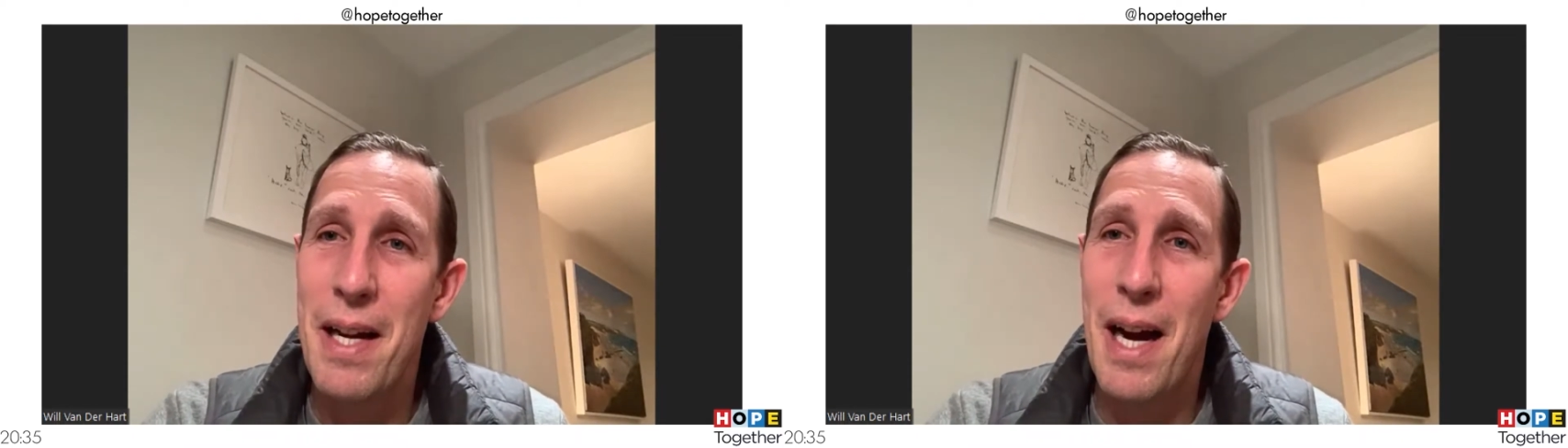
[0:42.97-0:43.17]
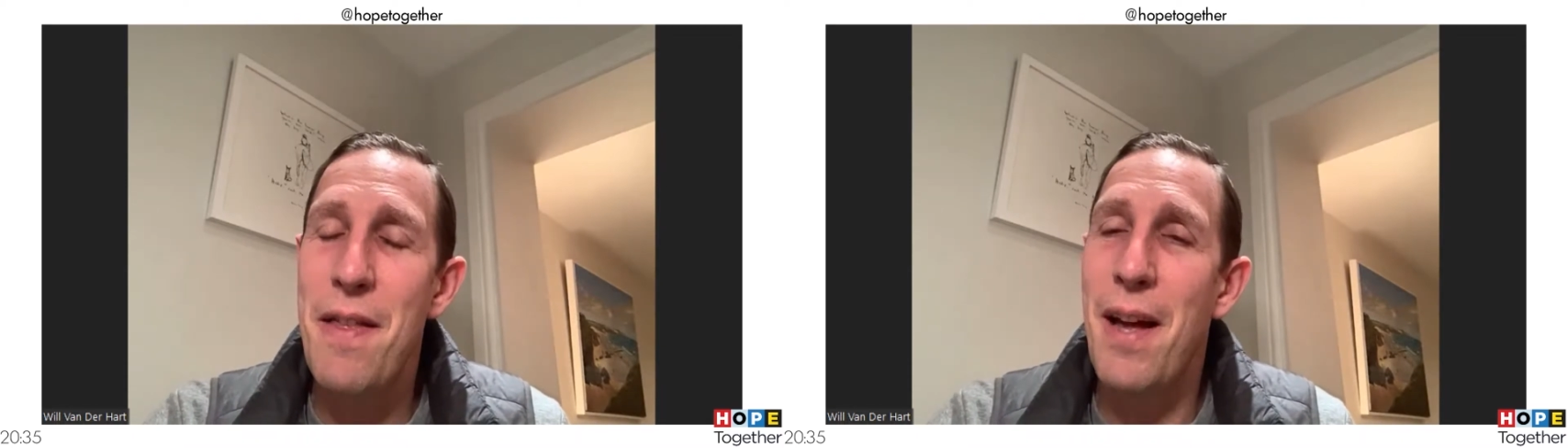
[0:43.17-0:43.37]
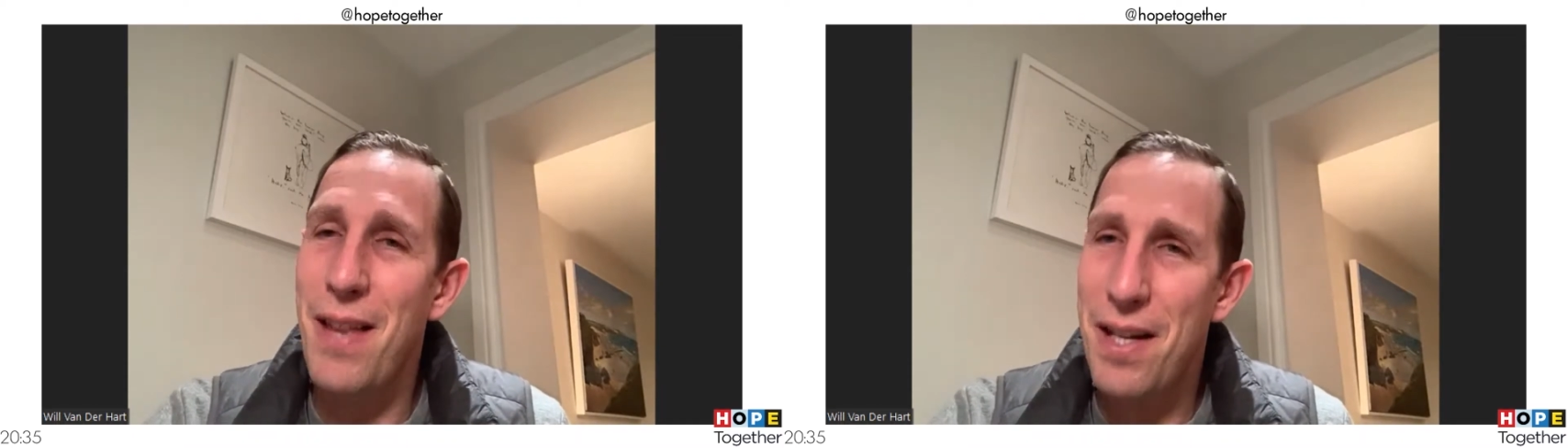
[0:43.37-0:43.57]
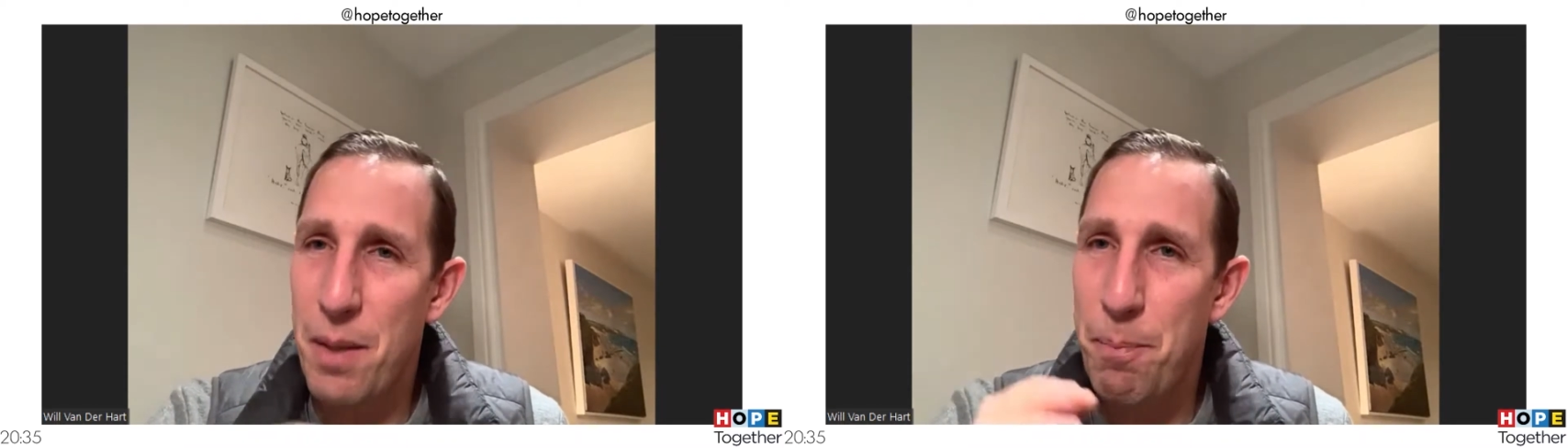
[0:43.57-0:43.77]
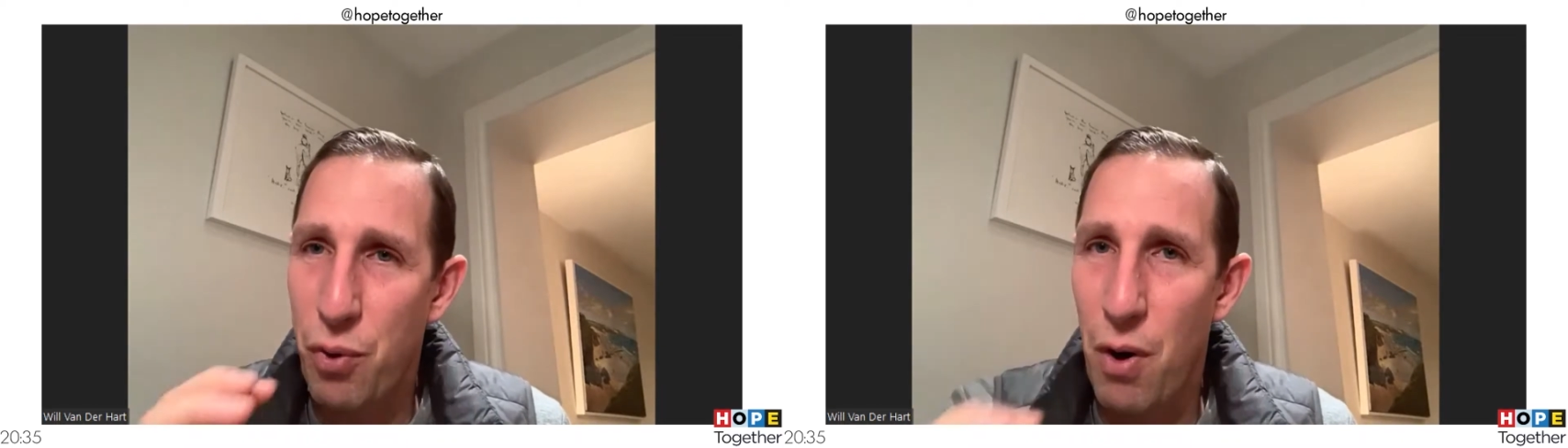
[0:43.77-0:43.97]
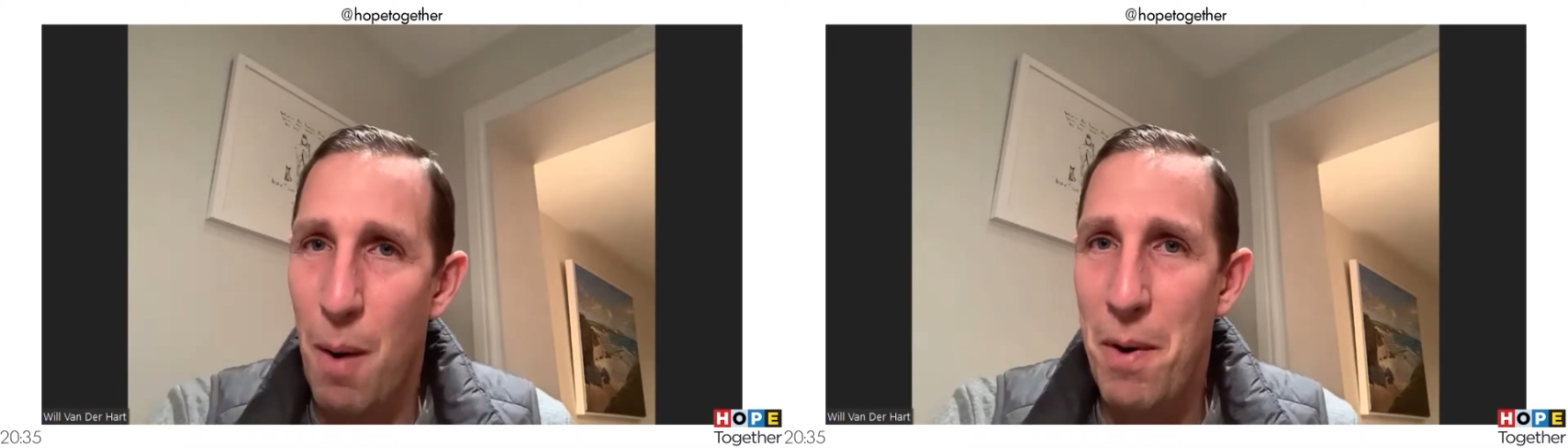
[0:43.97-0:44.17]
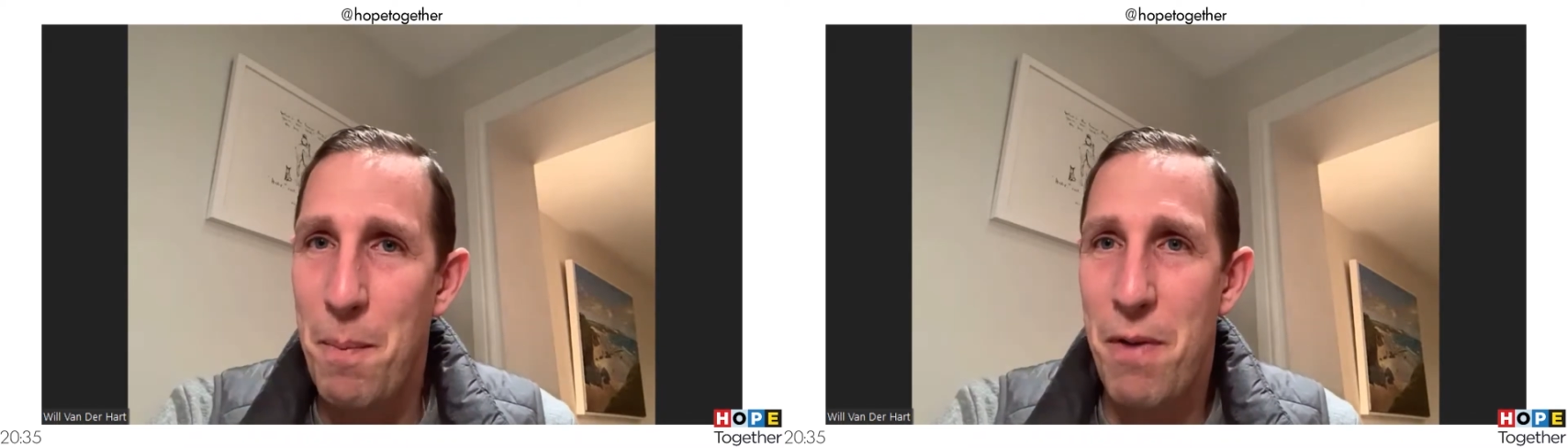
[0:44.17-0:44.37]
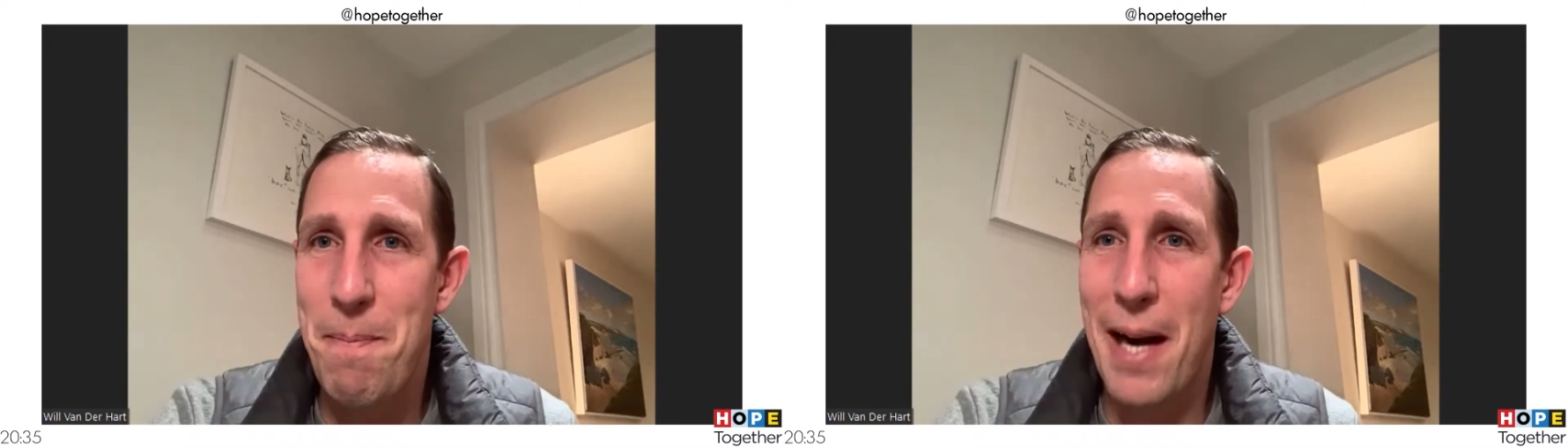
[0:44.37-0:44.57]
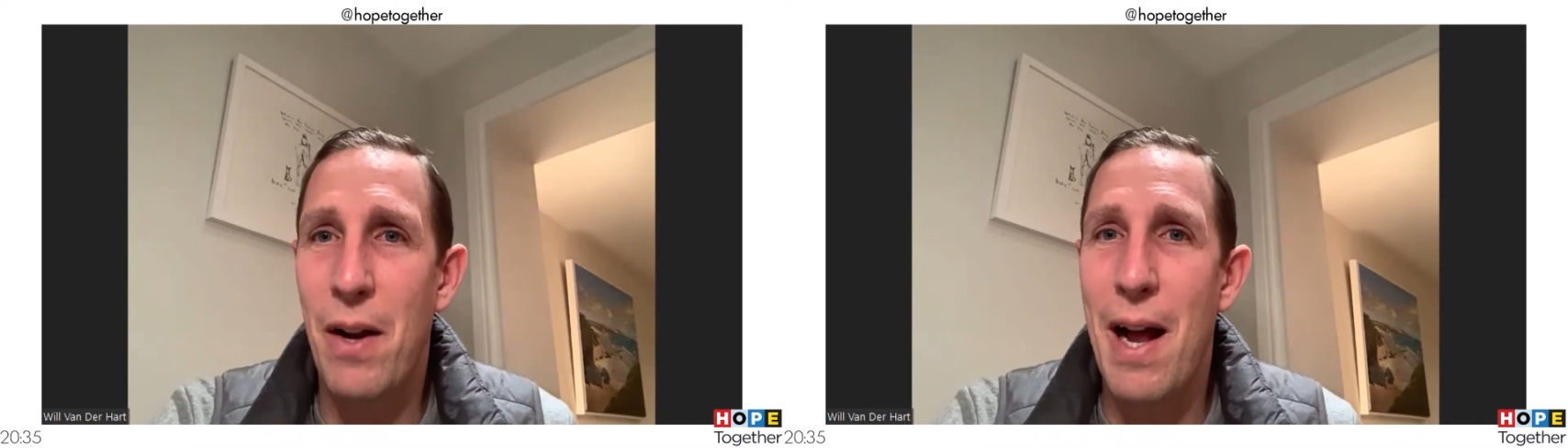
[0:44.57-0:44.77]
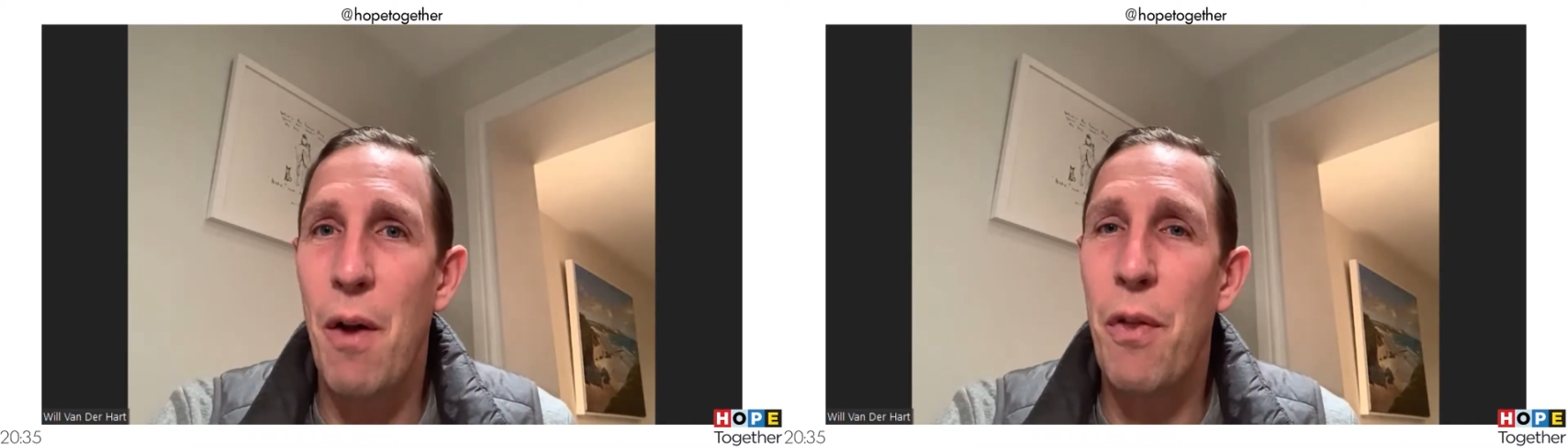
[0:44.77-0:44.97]
And that's the problem with
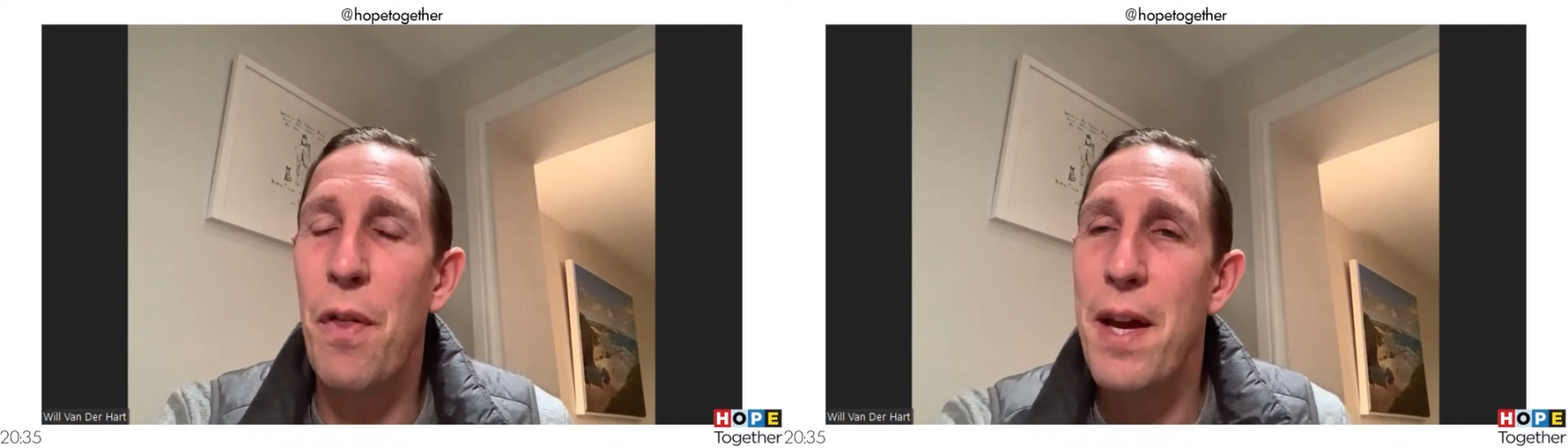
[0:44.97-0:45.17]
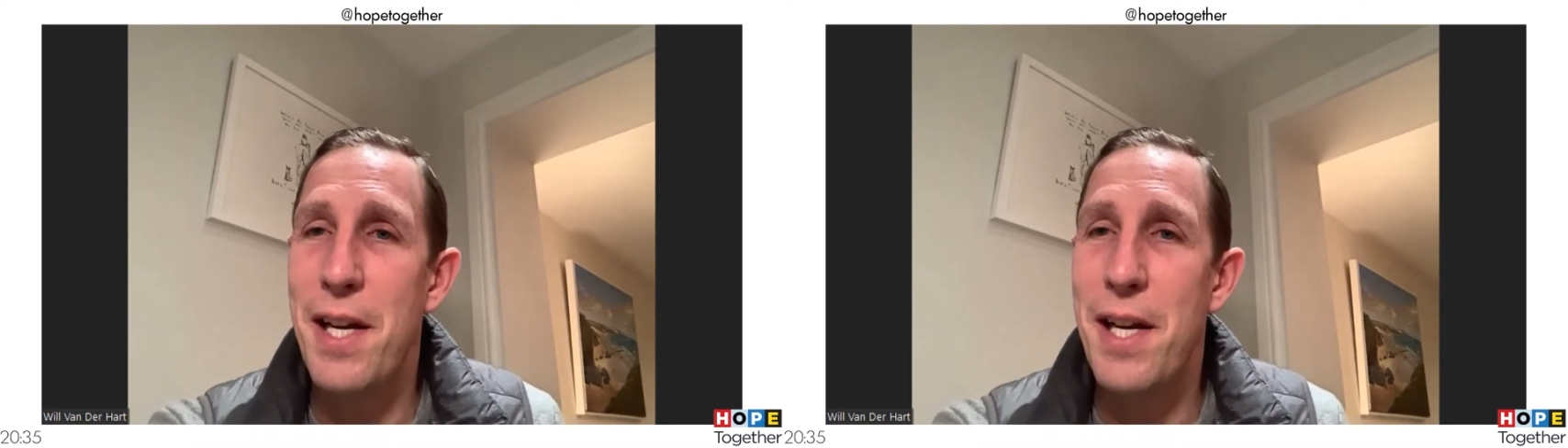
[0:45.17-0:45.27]
mental health